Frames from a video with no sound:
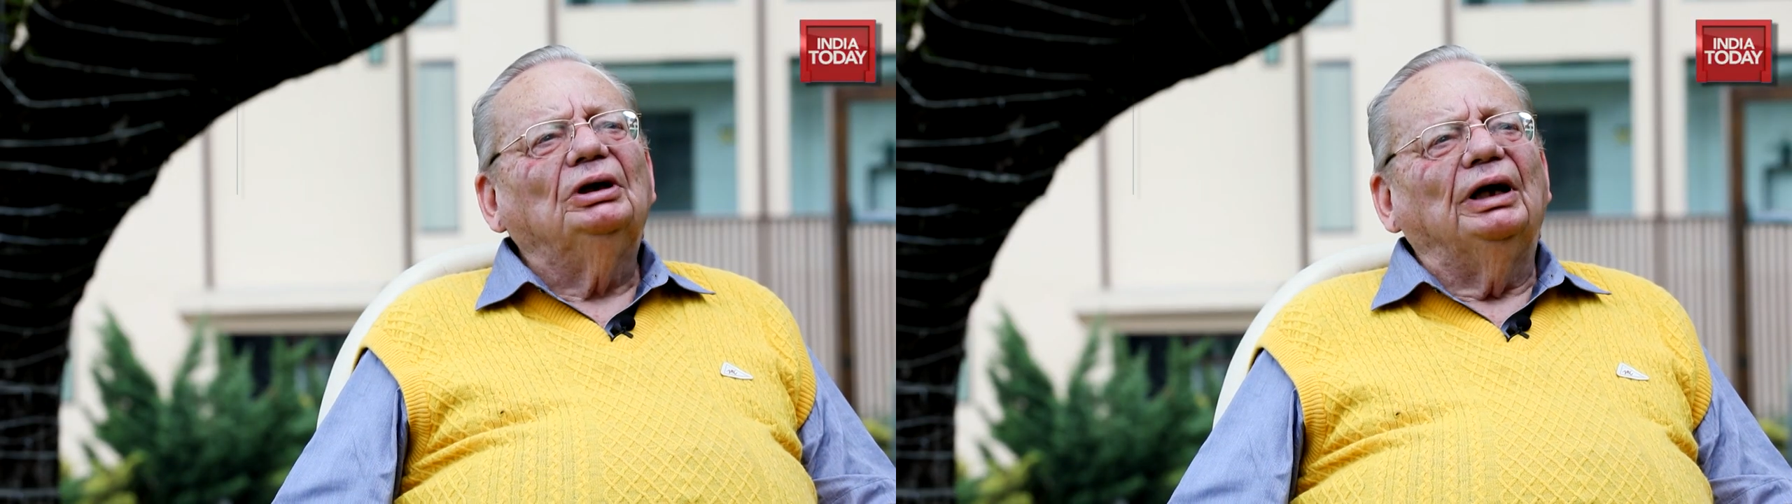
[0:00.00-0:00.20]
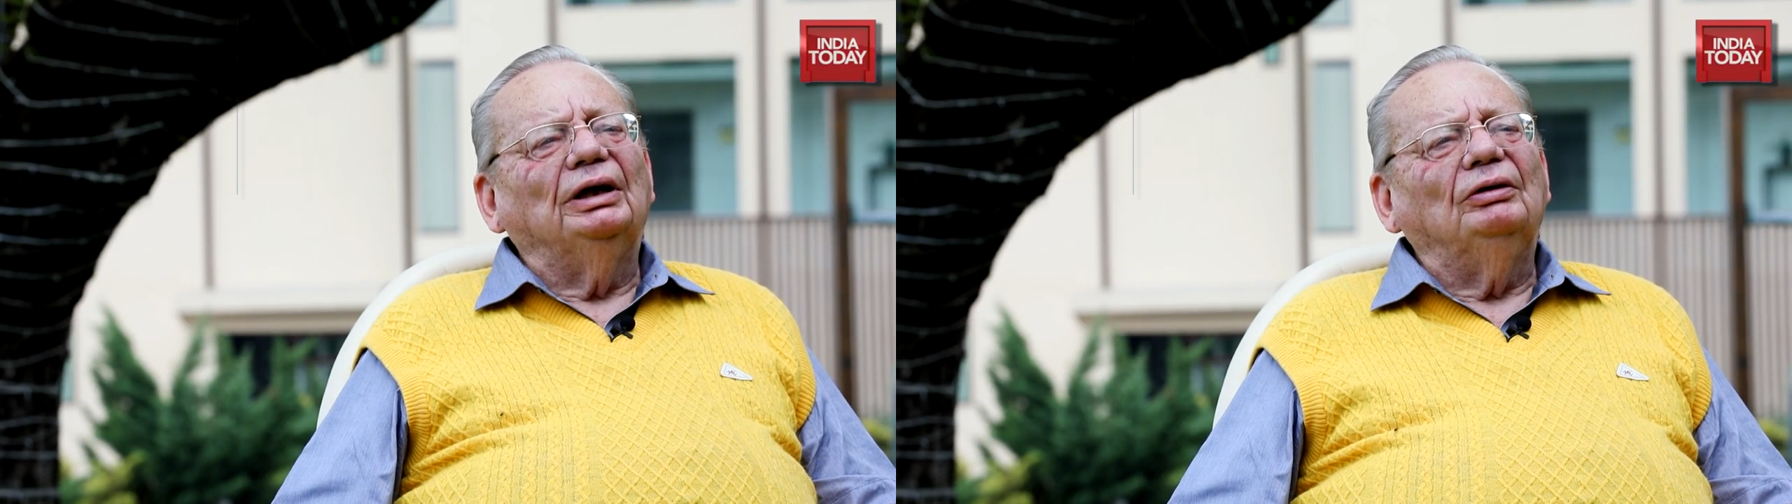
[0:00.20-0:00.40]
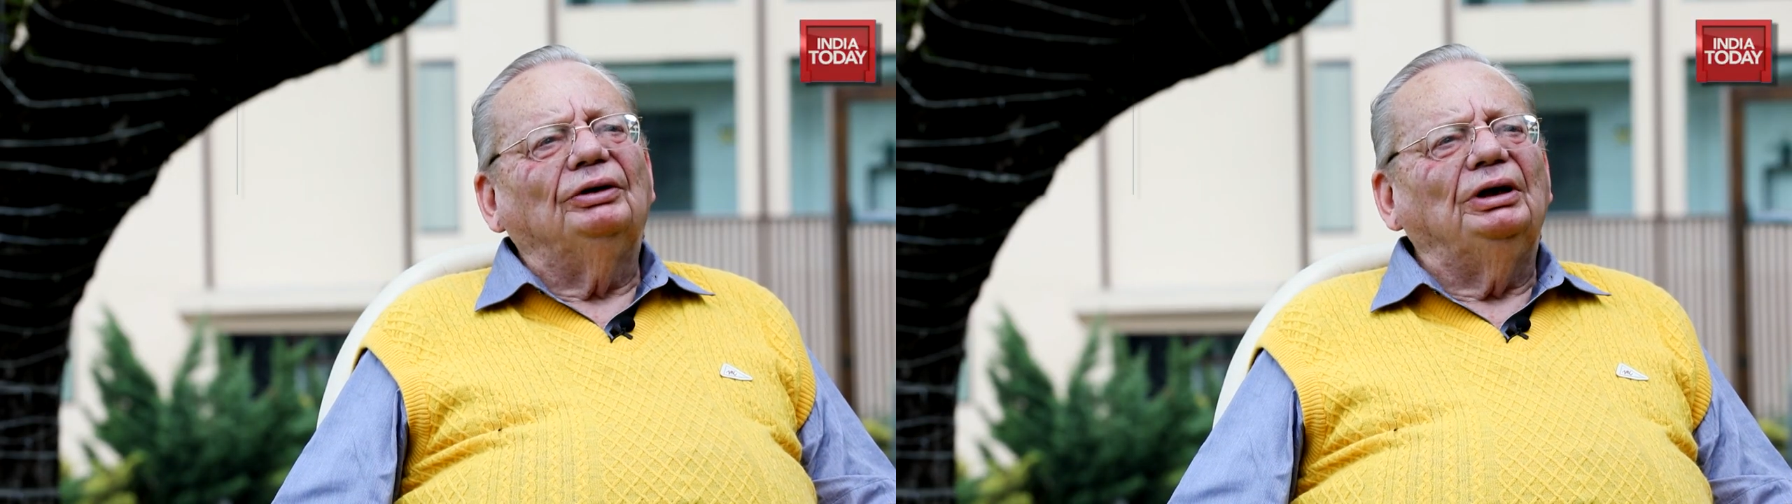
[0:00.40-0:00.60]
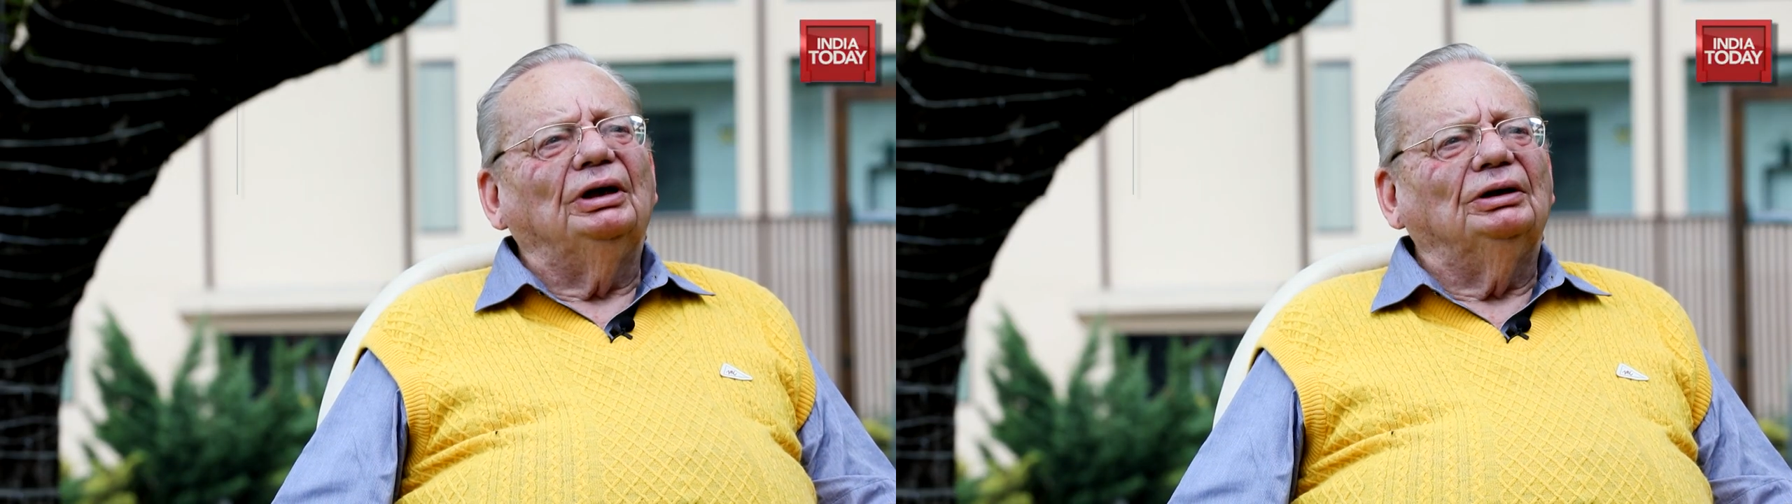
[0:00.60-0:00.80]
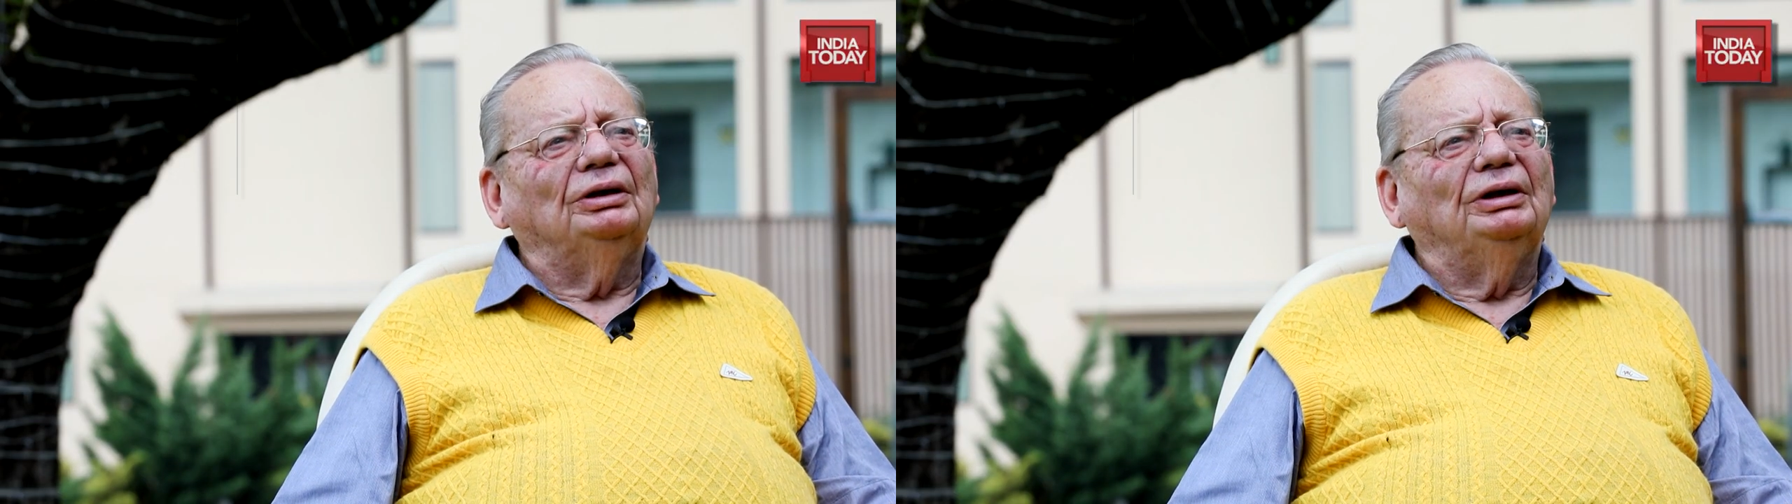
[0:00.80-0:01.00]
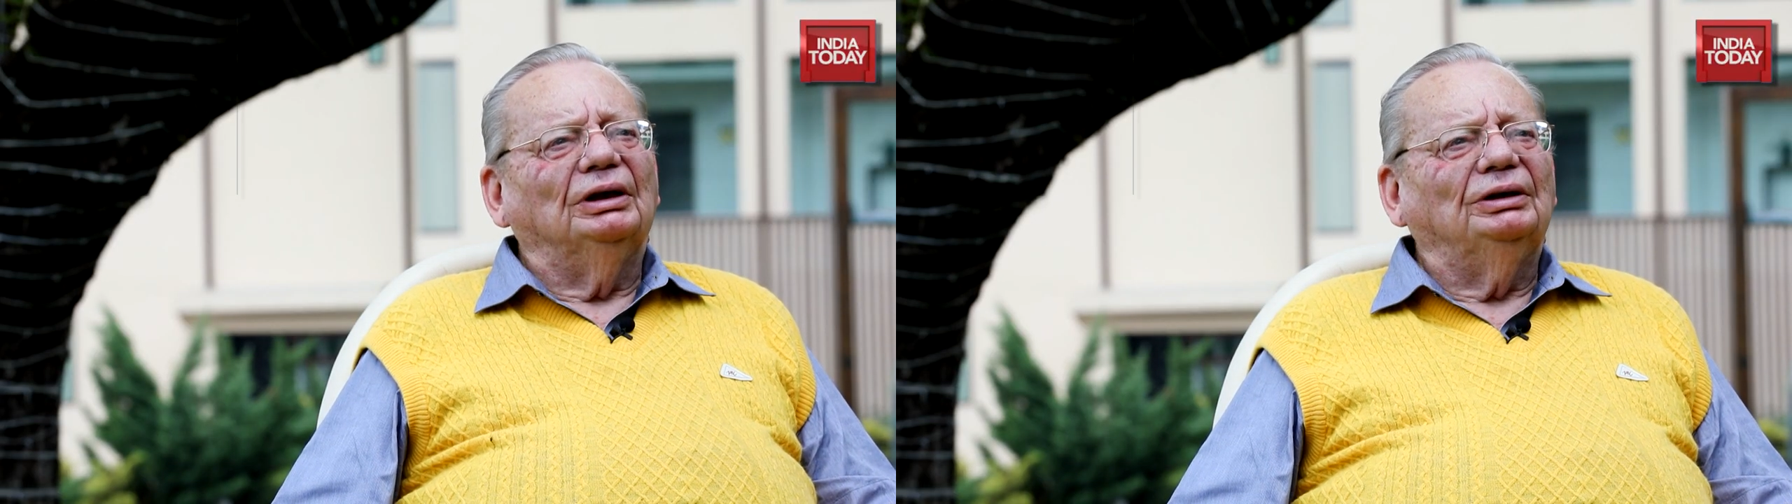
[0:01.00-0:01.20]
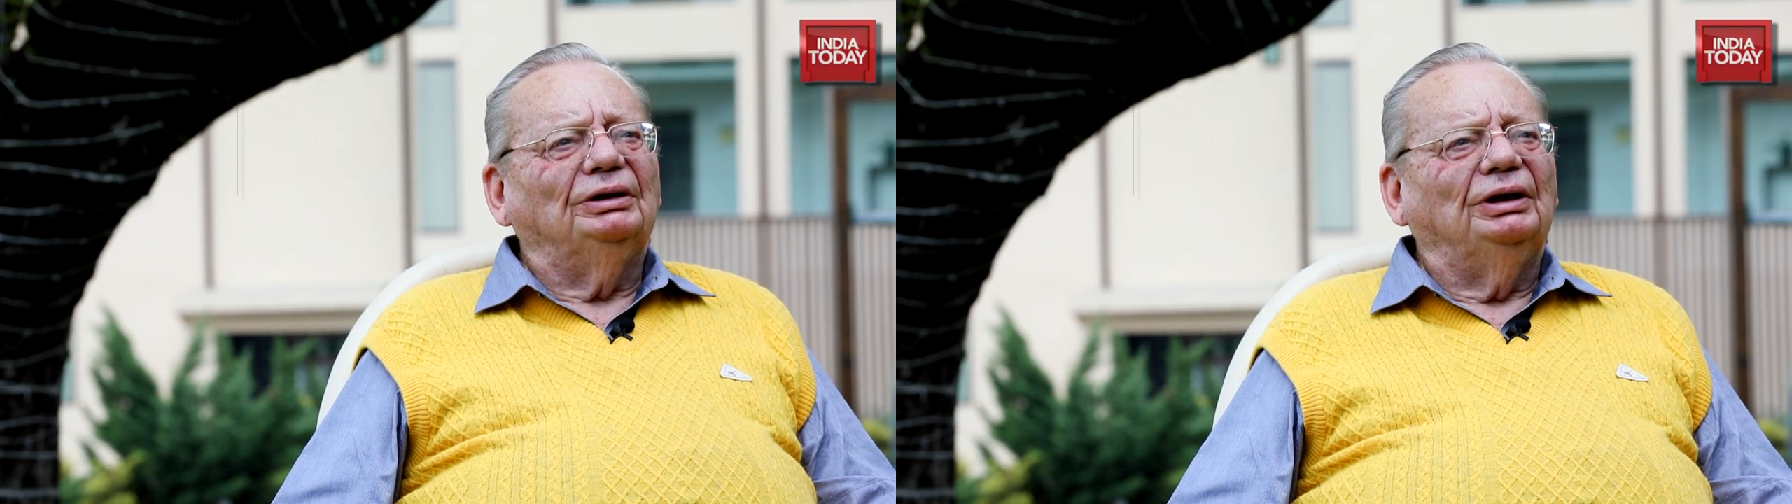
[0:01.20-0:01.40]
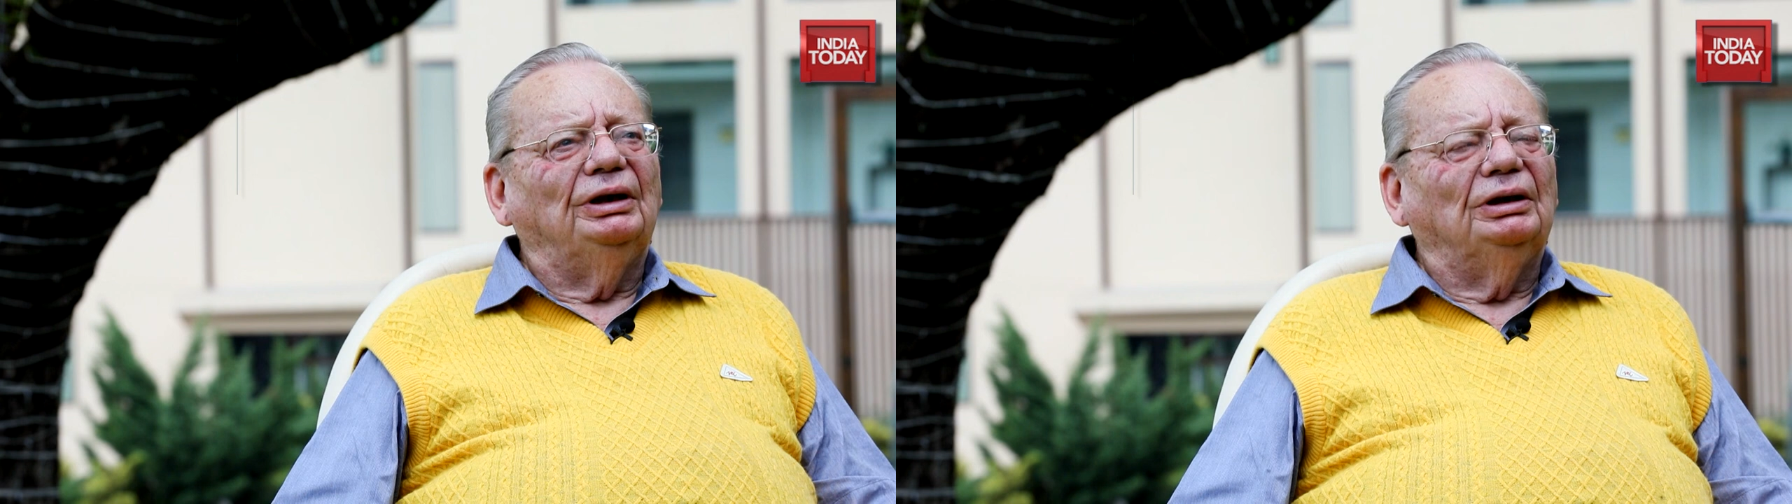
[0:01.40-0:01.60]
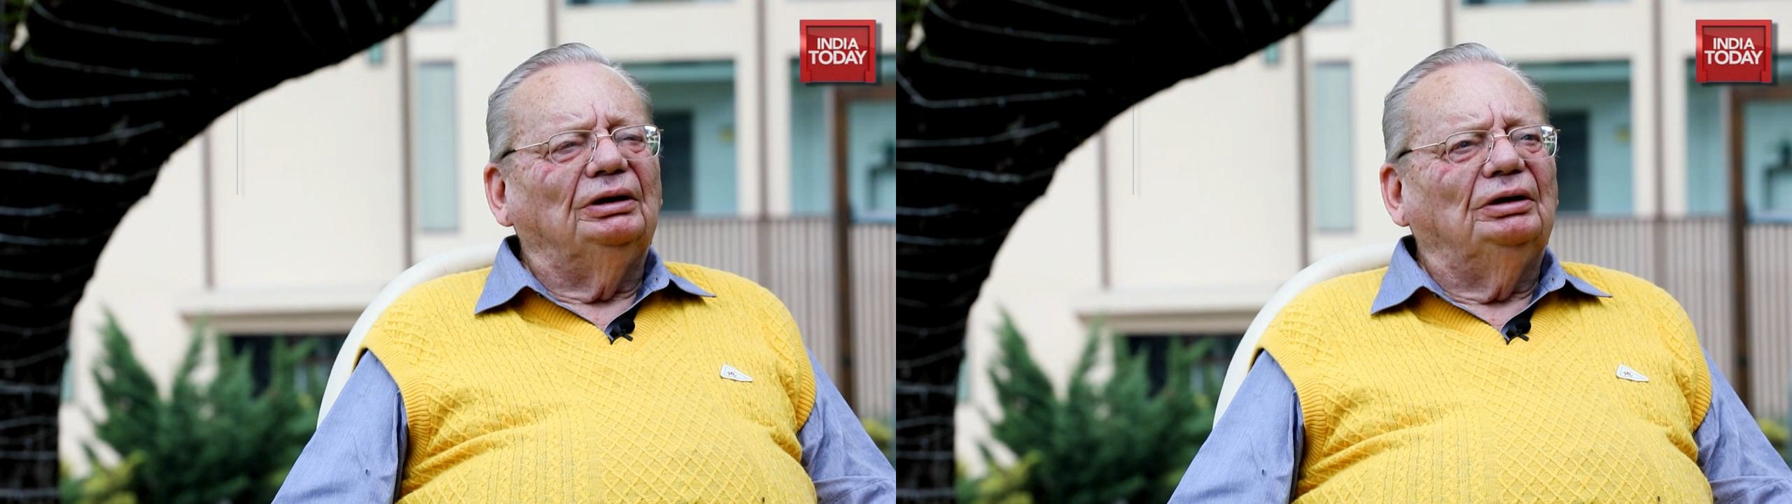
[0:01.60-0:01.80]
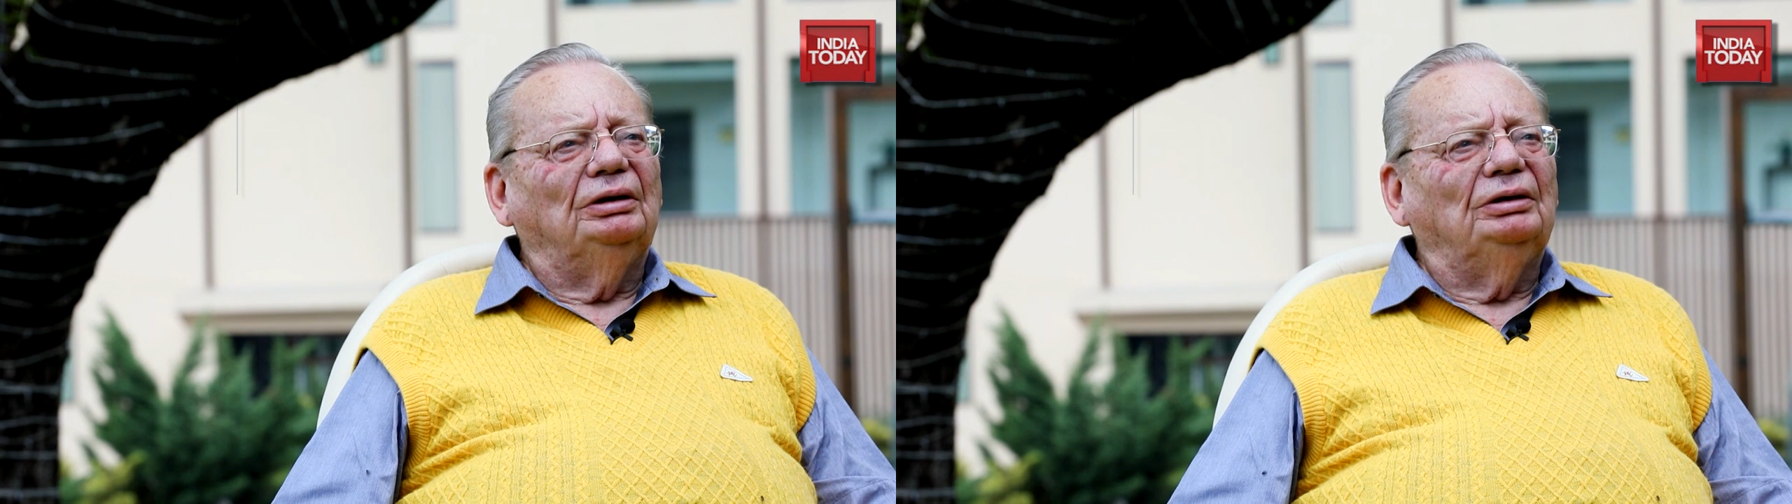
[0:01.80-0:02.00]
And looking at it the other day,